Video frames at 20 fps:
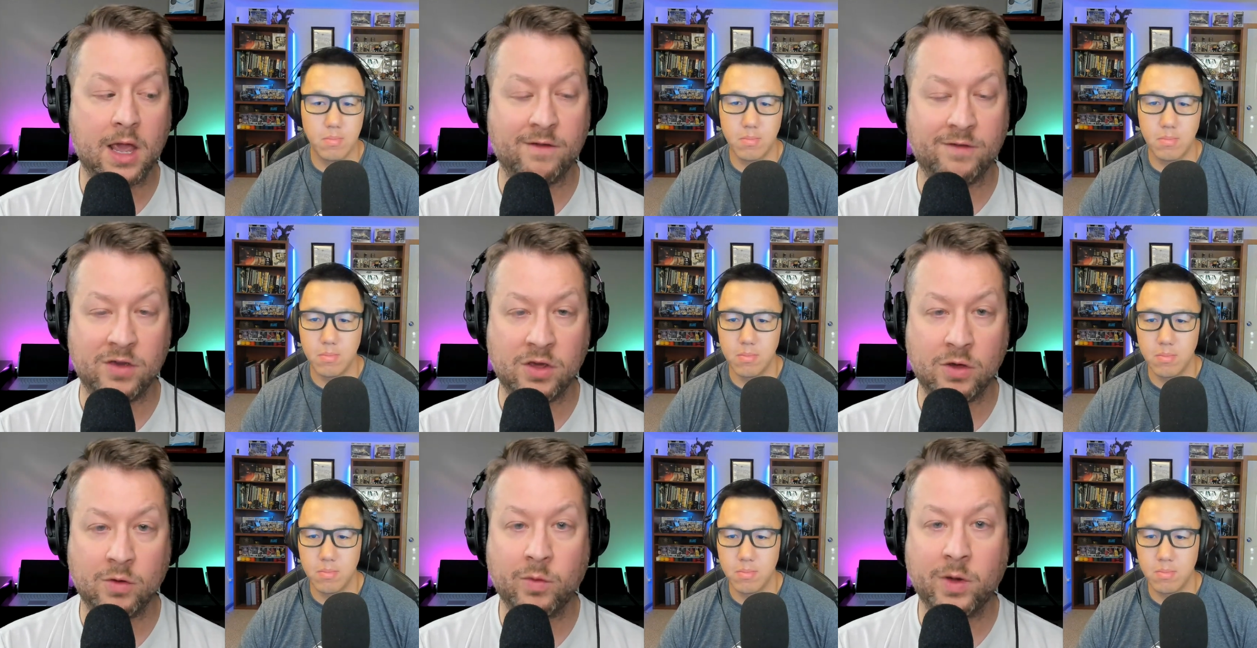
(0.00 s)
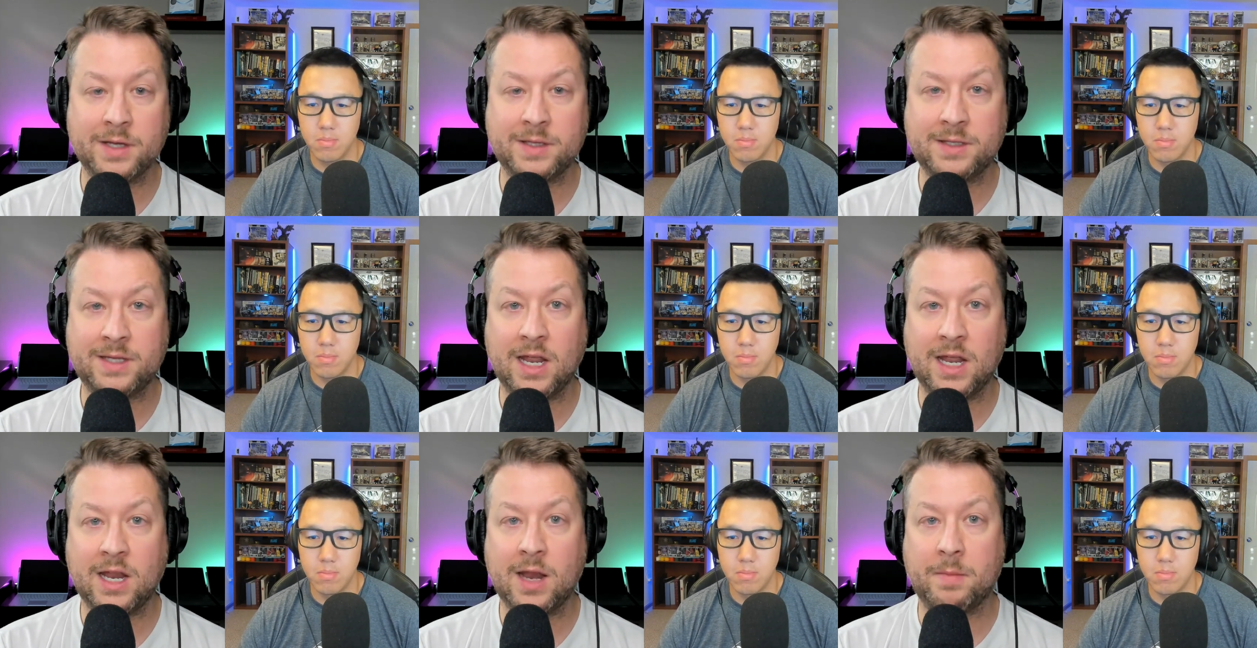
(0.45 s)
Speaker 1: if you want to
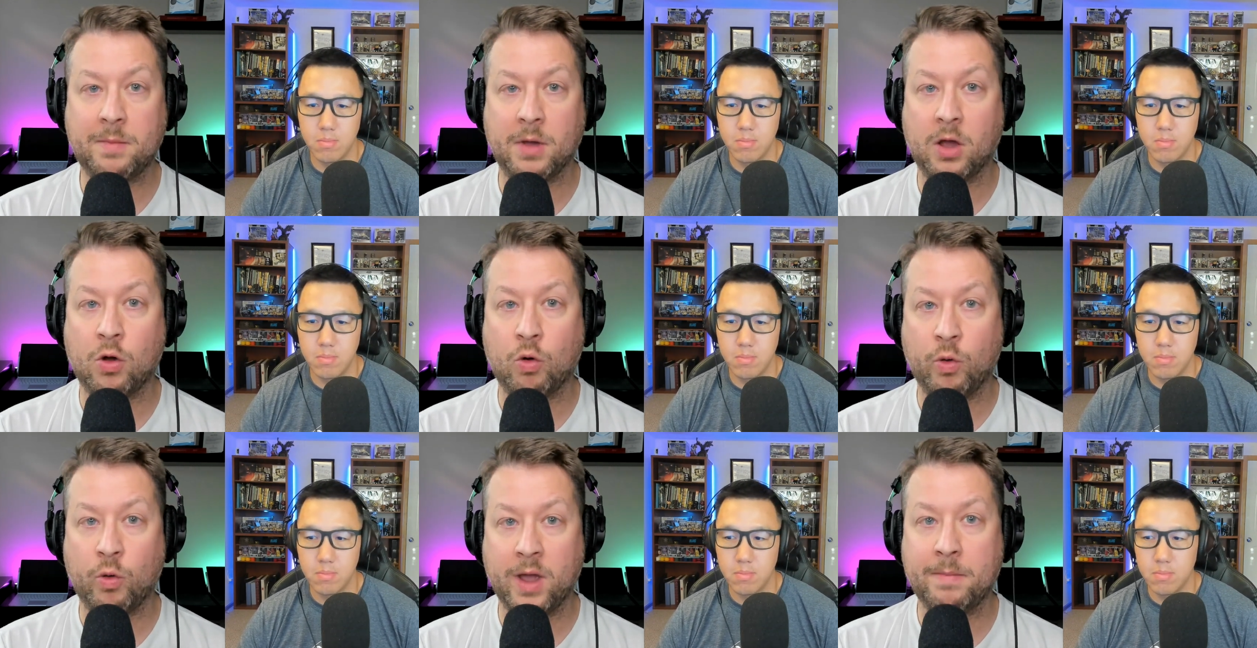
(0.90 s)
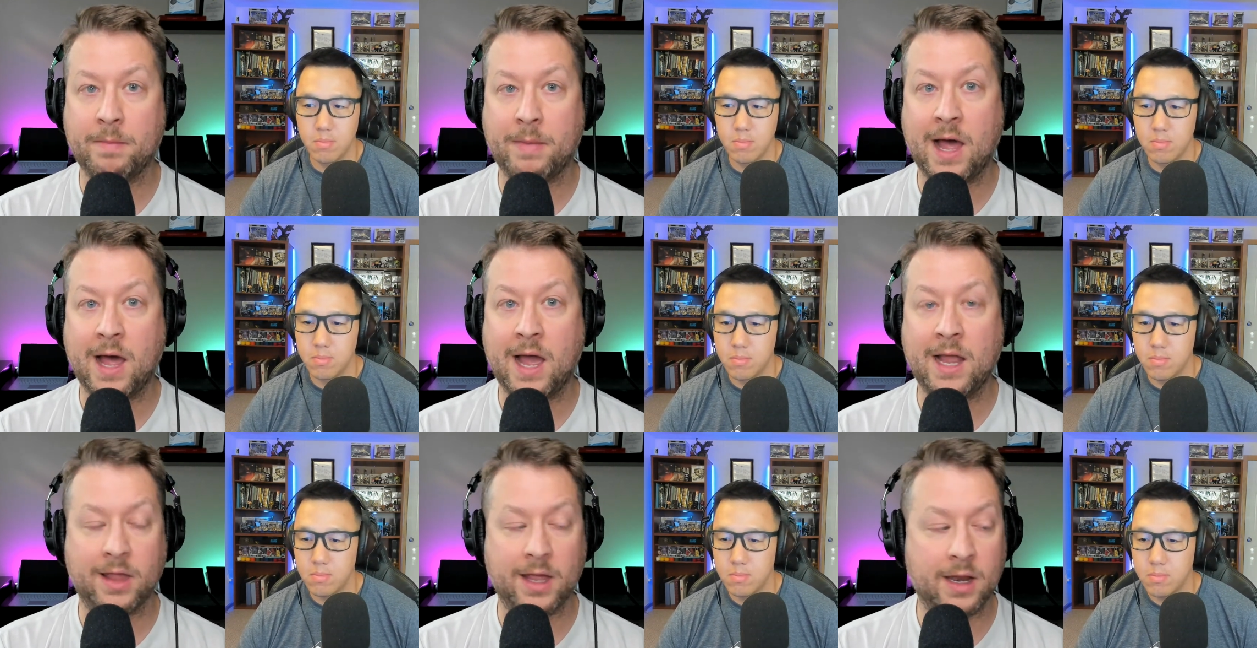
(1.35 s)
stand up a quick
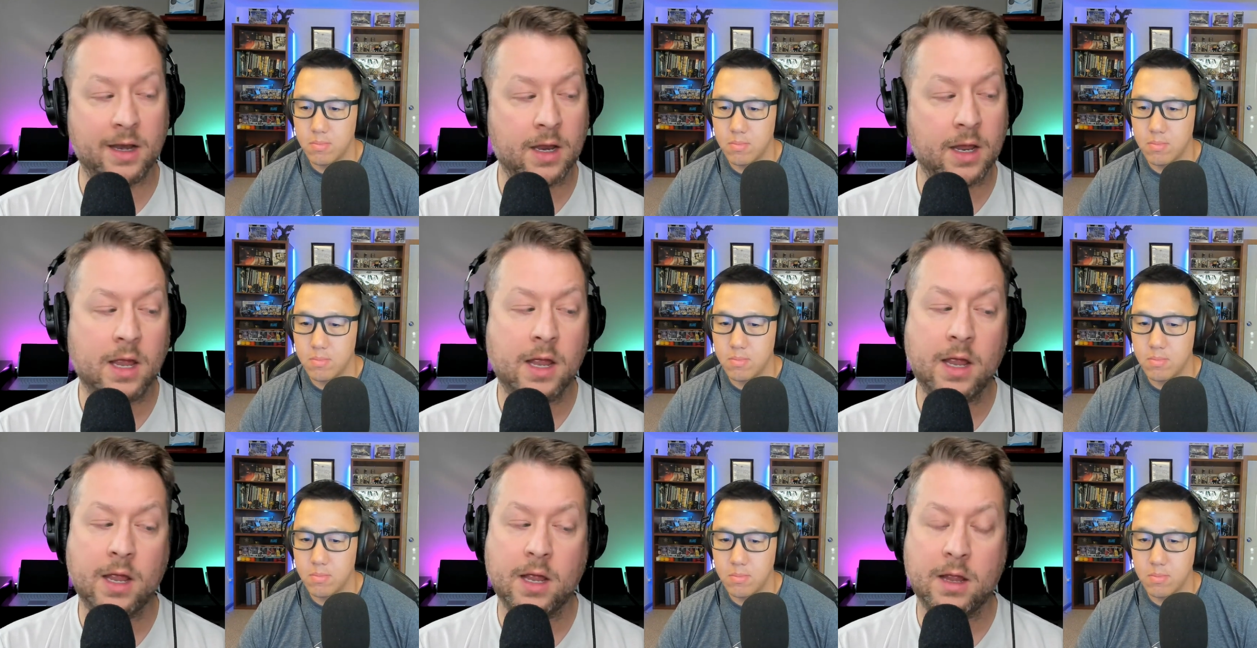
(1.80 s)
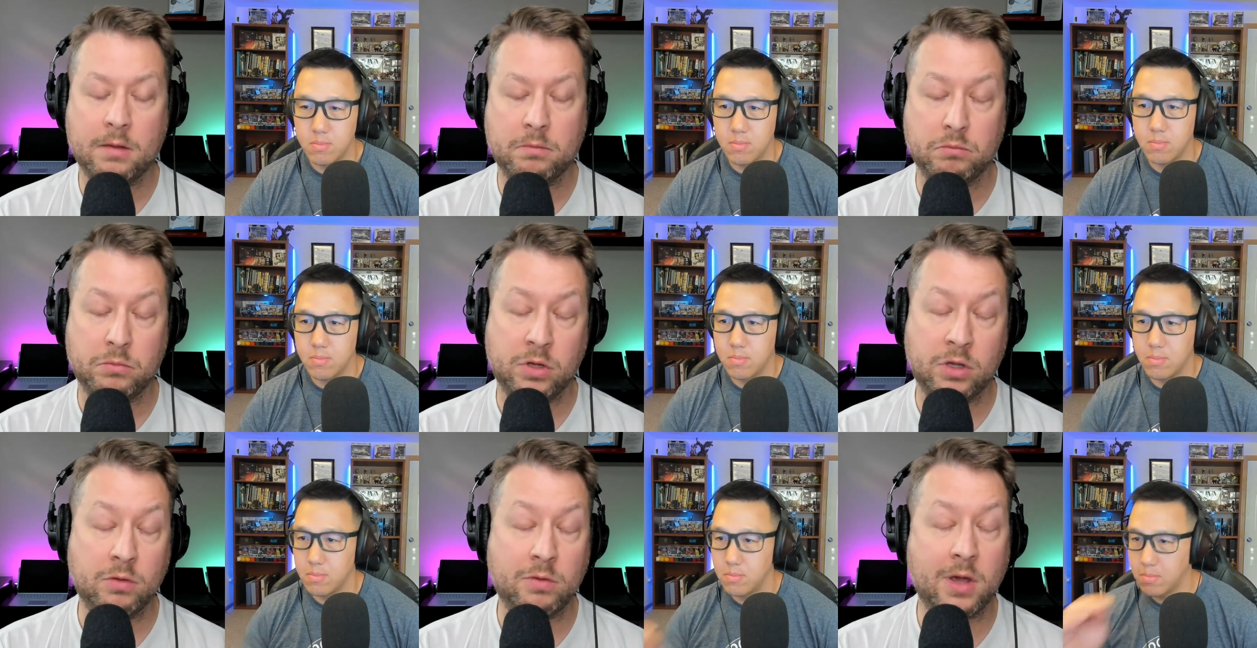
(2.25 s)
pilot
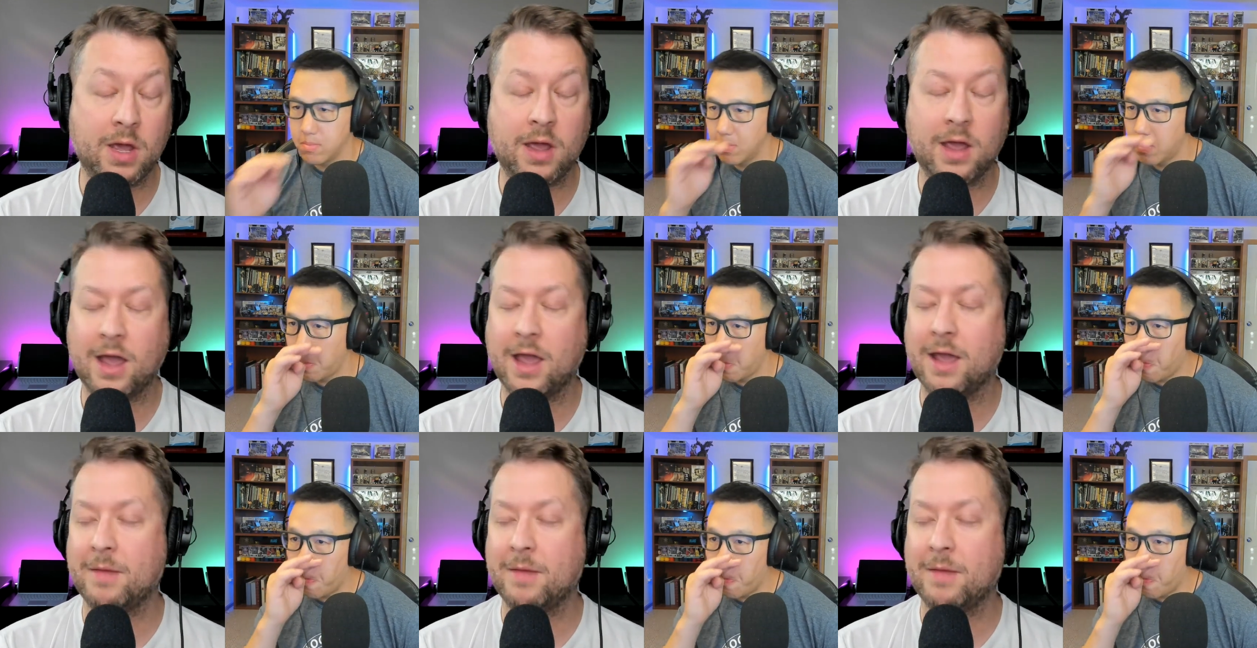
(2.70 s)
you can